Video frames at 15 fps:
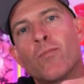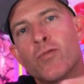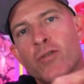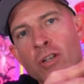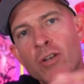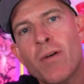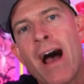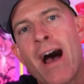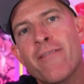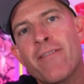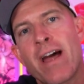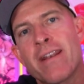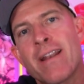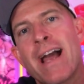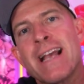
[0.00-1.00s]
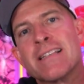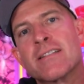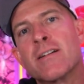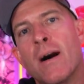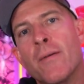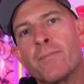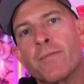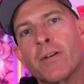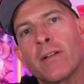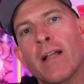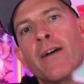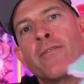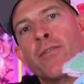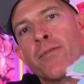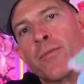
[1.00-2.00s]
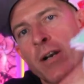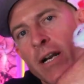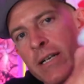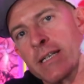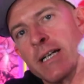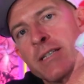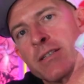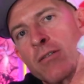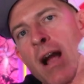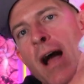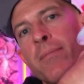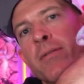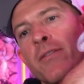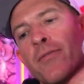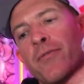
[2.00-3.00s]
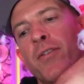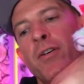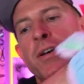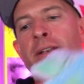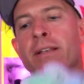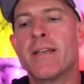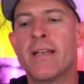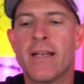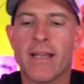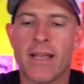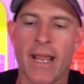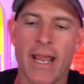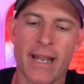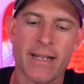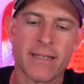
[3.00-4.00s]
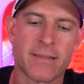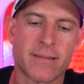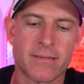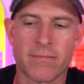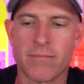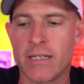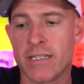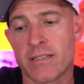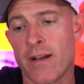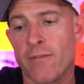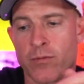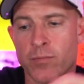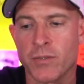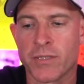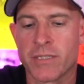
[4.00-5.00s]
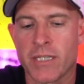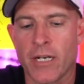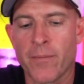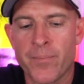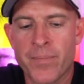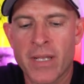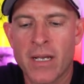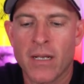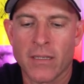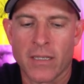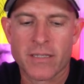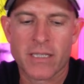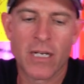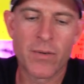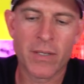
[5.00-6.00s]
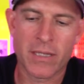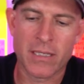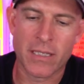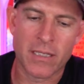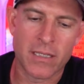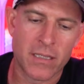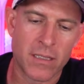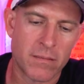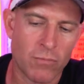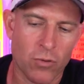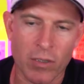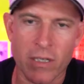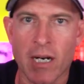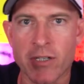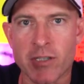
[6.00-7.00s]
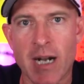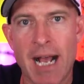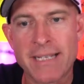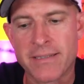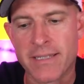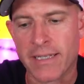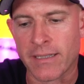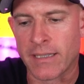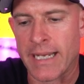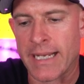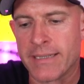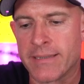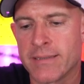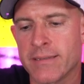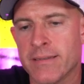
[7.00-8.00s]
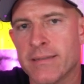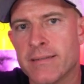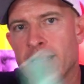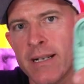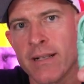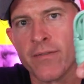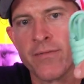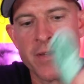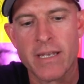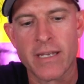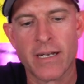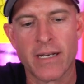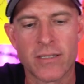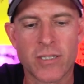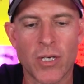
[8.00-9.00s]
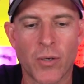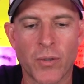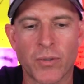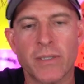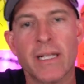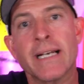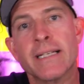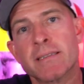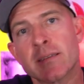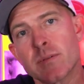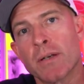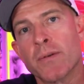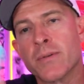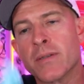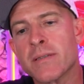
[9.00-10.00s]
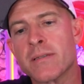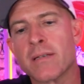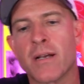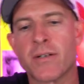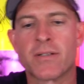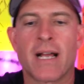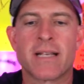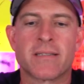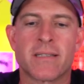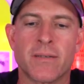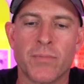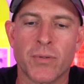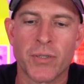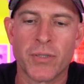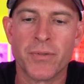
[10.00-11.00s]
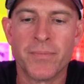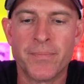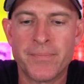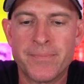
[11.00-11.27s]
do have that nice comfort level where it does grab your foot and it's comfortable. So let's go with the more contrasting lace instead of the tonal lace. We'll go with this contrasting blue.